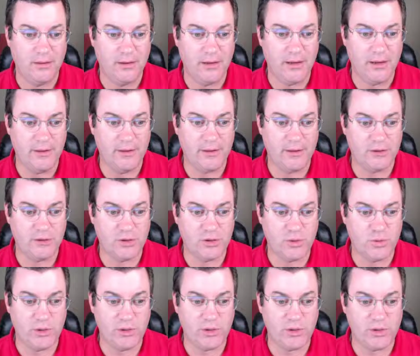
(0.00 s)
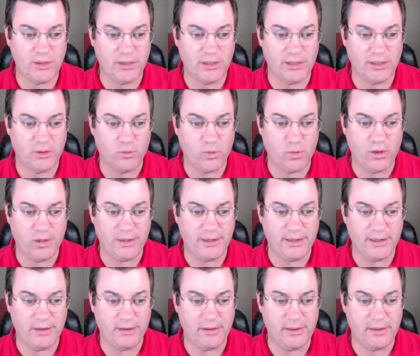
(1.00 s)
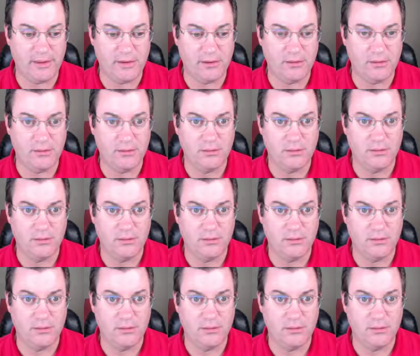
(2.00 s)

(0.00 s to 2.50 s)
and then I'll switch to layer 1 down here.